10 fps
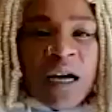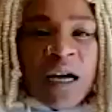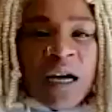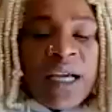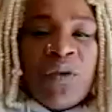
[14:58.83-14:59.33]

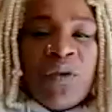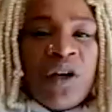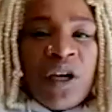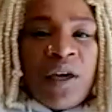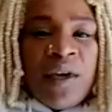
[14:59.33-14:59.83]
Black
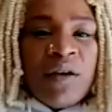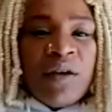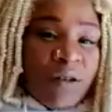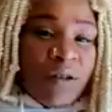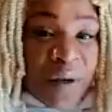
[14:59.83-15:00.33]
community, you
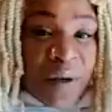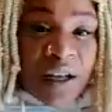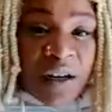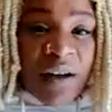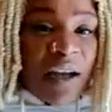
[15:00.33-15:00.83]
know, we have a
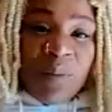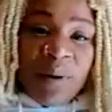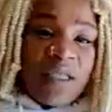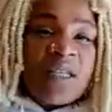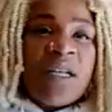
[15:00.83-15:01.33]
lot of
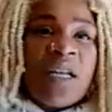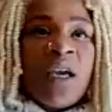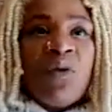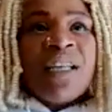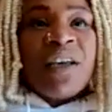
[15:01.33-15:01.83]
everybody's listening.
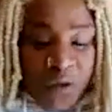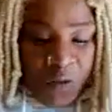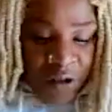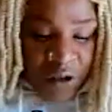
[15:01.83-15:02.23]
When we say food for